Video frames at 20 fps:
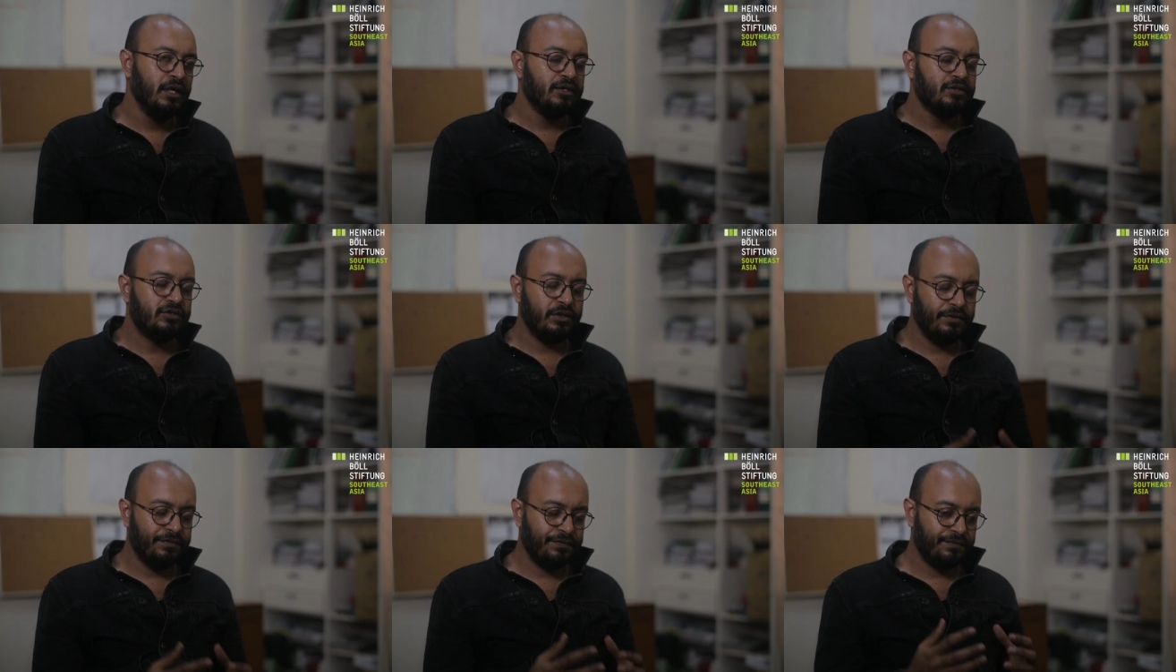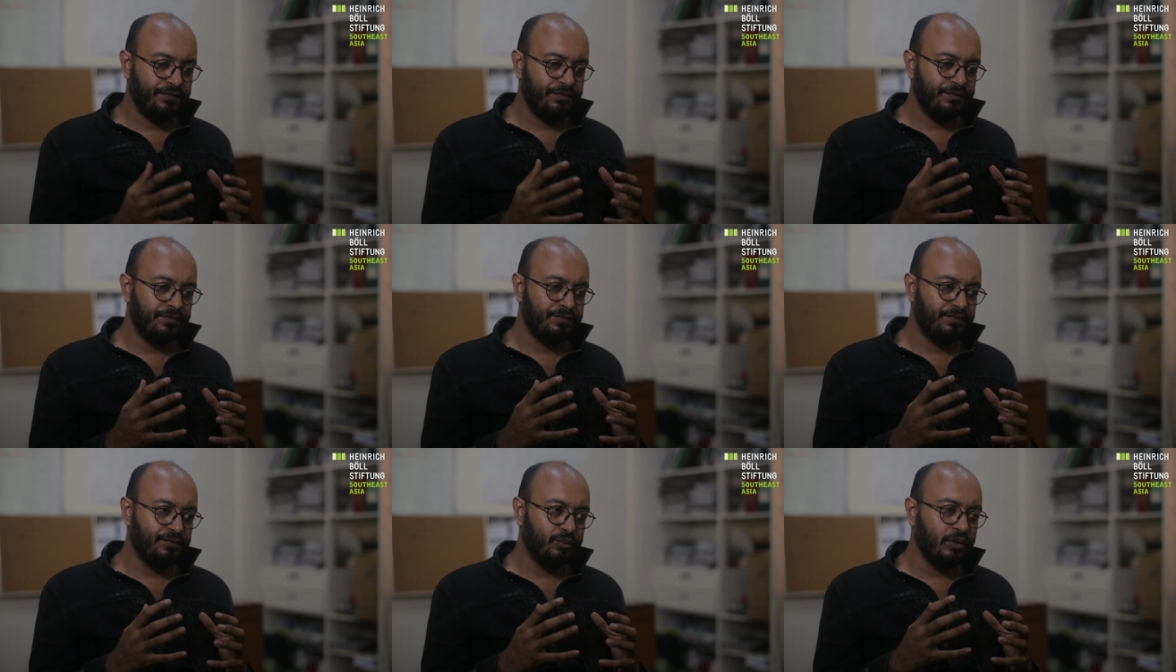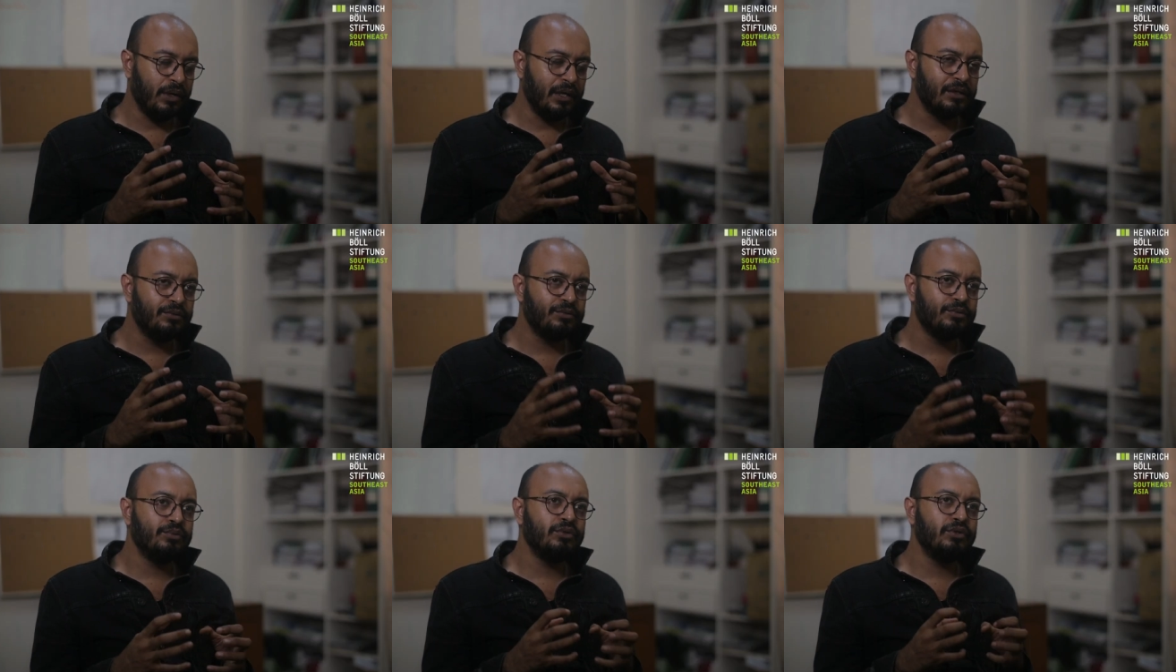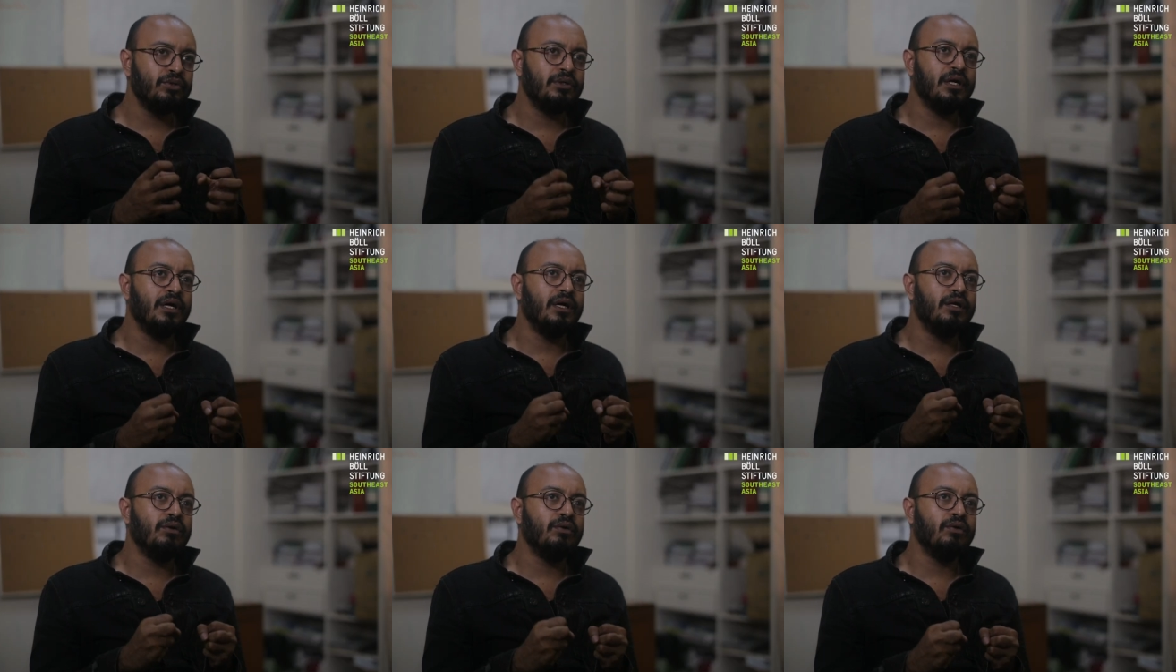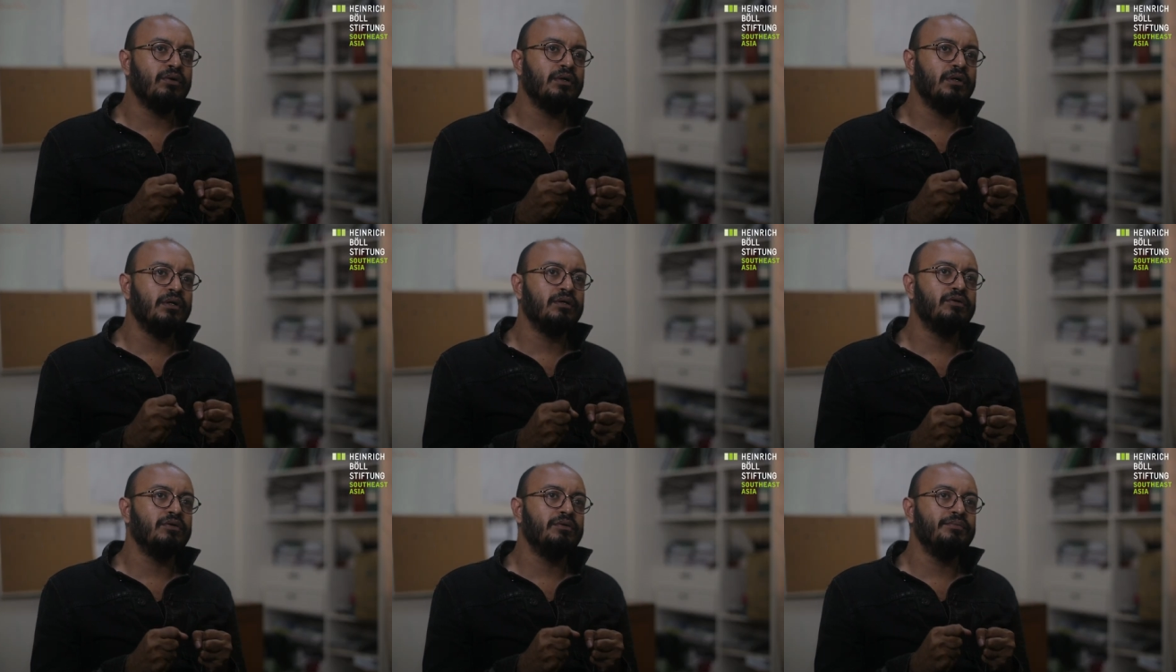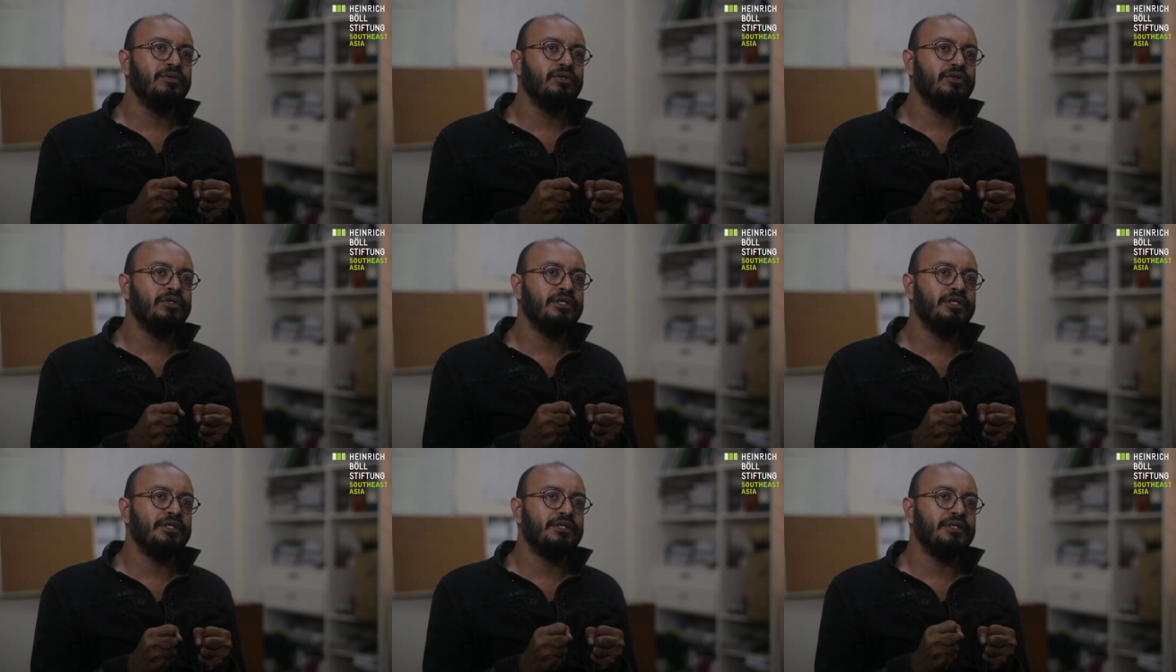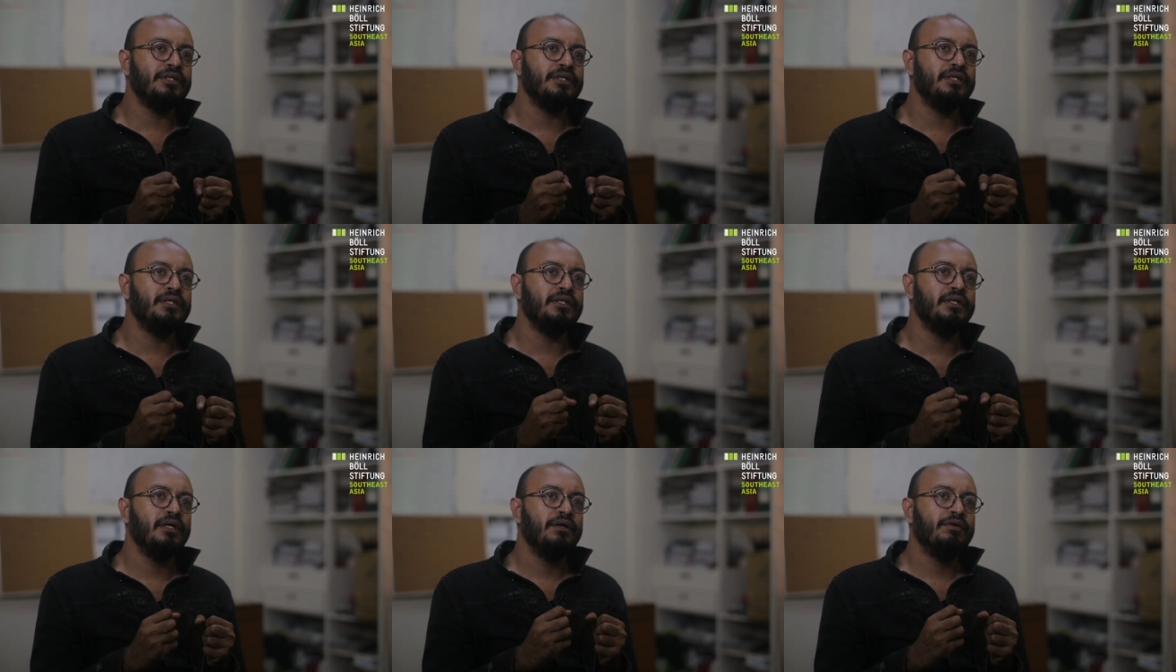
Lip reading: So what would a local community